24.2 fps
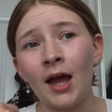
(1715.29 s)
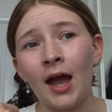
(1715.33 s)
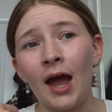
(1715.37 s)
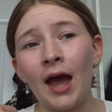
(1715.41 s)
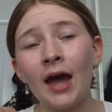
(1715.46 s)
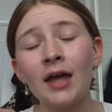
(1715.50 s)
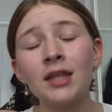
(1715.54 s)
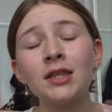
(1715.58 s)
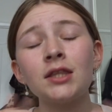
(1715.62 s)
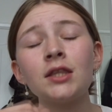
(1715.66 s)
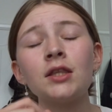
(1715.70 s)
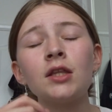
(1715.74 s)

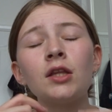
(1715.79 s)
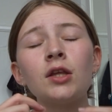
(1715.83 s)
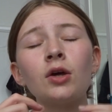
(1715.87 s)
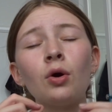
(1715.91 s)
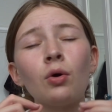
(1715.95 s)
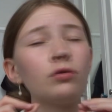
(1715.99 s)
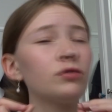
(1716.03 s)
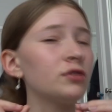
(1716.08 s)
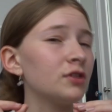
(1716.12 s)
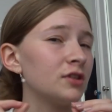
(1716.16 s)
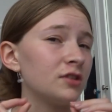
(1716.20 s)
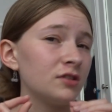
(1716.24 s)
And
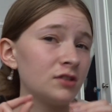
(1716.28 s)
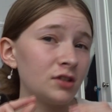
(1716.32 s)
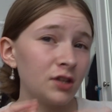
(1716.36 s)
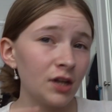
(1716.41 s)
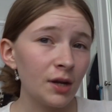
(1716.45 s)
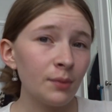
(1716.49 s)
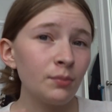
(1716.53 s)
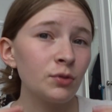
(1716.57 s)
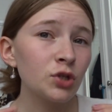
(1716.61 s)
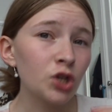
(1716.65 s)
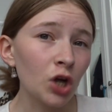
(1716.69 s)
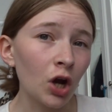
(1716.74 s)
on the
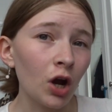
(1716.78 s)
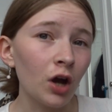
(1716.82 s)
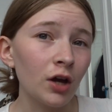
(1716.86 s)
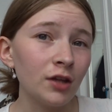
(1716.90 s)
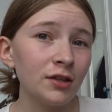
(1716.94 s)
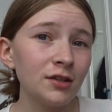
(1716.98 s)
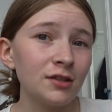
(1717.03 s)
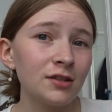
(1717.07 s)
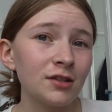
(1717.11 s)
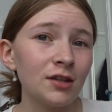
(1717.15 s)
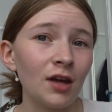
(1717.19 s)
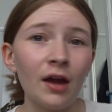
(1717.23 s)
slim
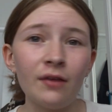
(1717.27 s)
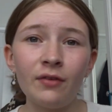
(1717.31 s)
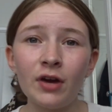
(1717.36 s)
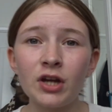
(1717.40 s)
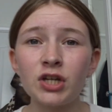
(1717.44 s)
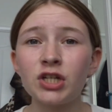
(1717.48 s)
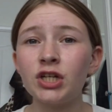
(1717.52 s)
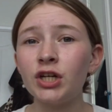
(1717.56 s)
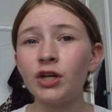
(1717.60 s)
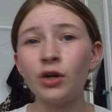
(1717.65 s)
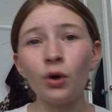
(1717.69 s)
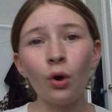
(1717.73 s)
chance I've
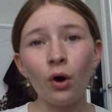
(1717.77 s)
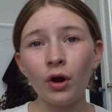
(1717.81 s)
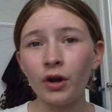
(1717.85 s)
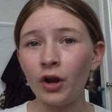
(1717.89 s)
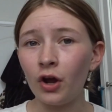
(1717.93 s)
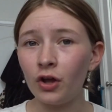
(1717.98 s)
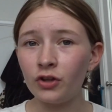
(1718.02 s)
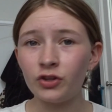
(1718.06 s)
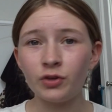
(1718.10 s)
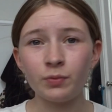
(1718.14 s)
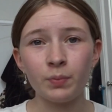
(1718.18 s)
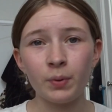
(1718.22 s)
actually got an
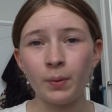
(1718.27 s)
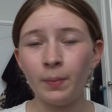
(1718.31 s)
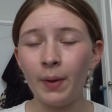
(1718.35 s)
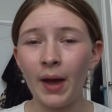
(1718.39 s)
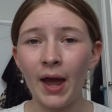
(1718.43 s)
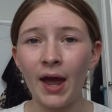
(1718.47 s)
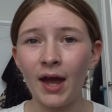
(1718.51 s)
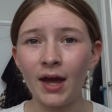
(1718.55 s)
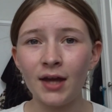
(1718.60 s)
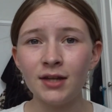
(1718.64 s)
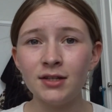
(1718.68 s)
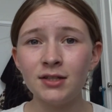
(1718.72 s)
answer
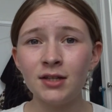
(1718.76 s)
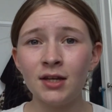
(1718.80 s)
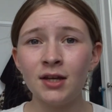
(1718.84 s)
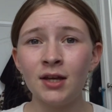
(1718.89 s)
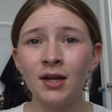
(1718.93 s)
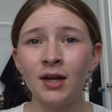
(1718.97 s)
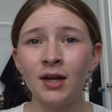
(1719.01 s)
prepared,